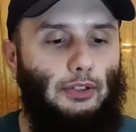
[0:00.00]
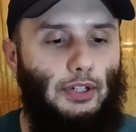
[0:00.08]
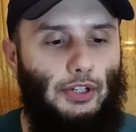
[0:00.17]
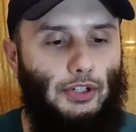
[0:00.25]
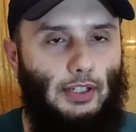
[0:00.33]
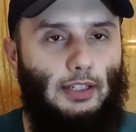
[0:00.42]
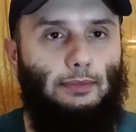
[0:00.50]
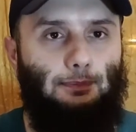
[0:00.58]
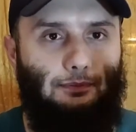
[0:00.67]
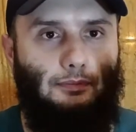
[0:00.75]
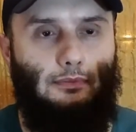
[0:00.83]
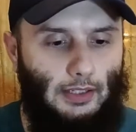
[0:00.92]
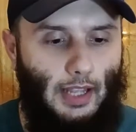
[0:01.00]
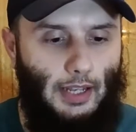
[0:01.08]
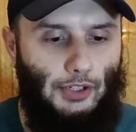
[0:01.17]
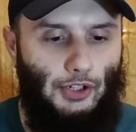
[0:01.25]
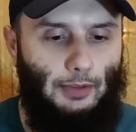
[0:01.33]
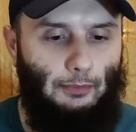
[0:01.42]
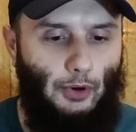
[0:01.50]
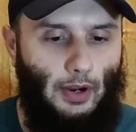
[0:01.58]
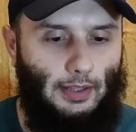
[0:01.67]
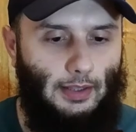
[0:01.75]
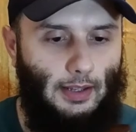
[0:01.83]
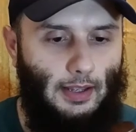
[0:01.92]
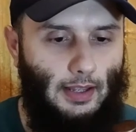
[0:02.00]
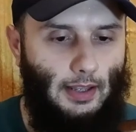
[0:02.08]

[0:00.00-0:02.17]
original, the Najim one.